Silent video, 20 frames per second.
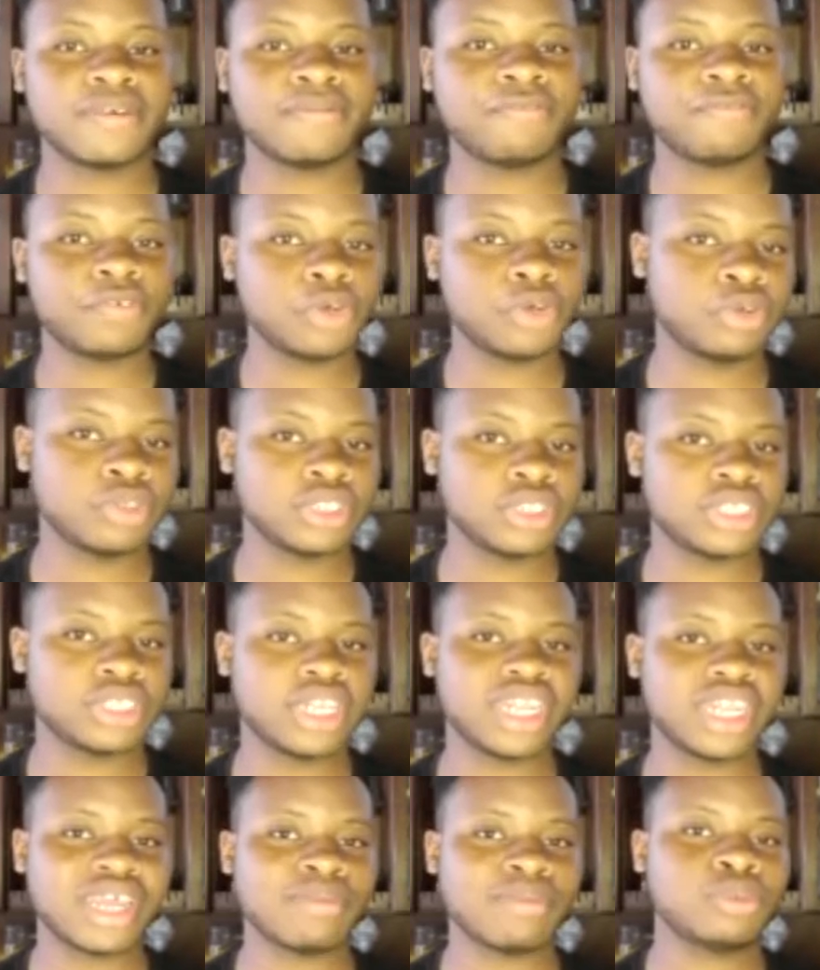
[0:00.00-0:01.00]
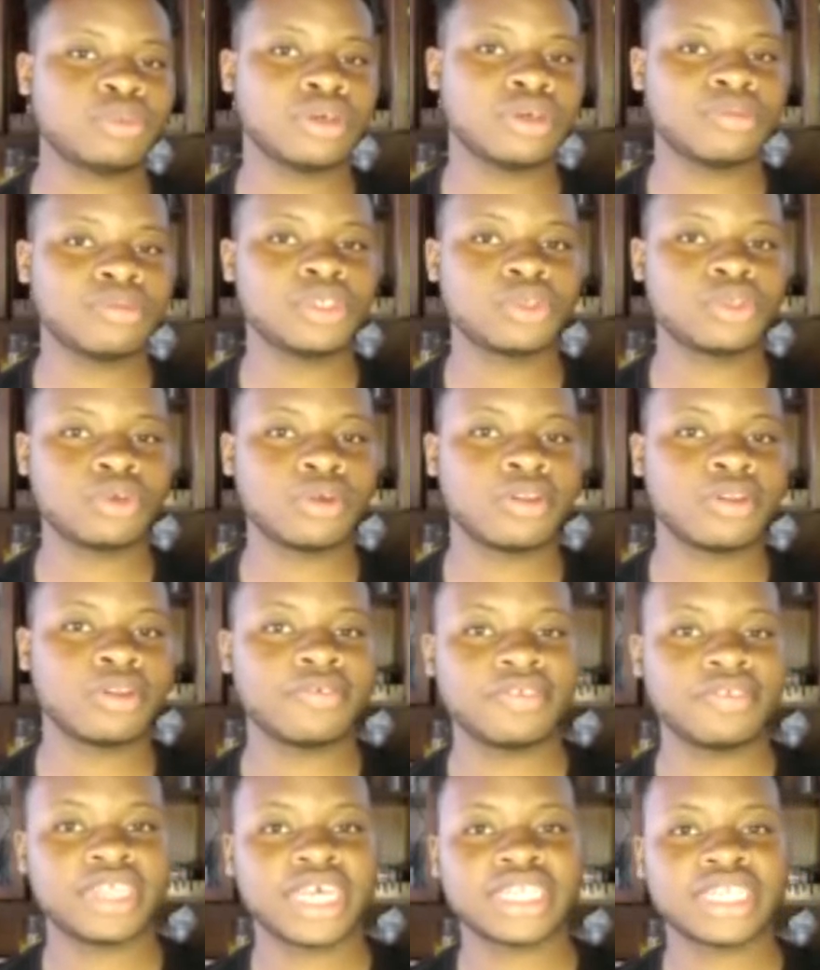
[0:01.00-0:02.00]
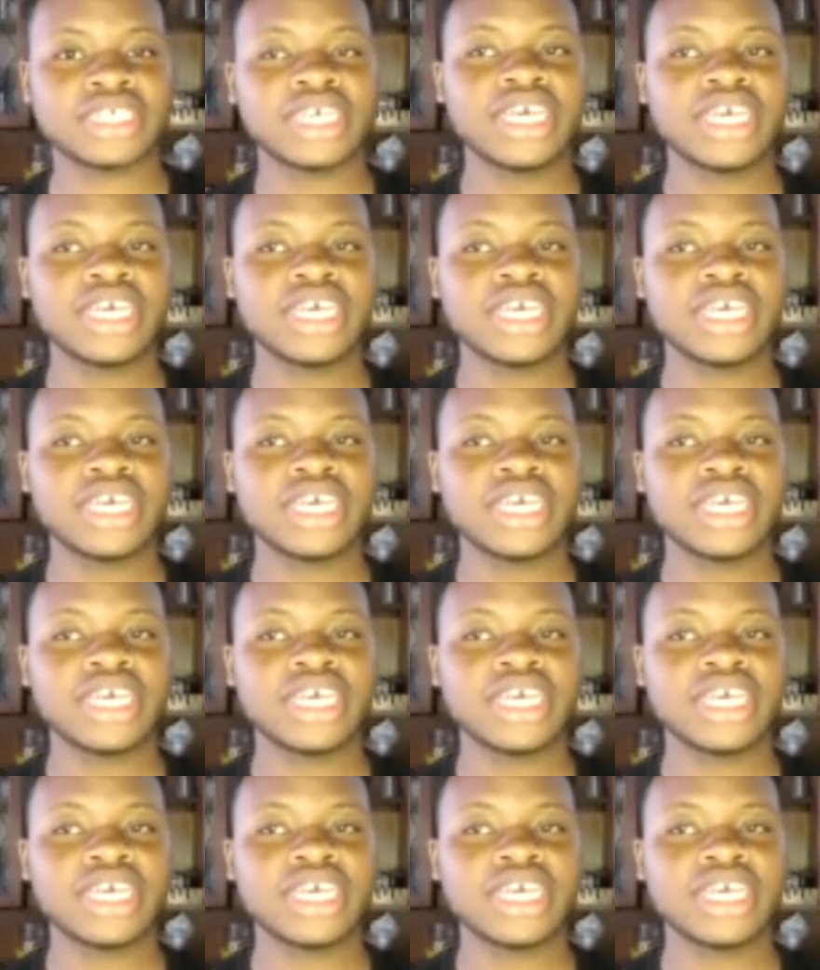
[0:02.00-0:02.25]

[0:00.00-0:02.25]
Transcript: phones, laptops, and all of that,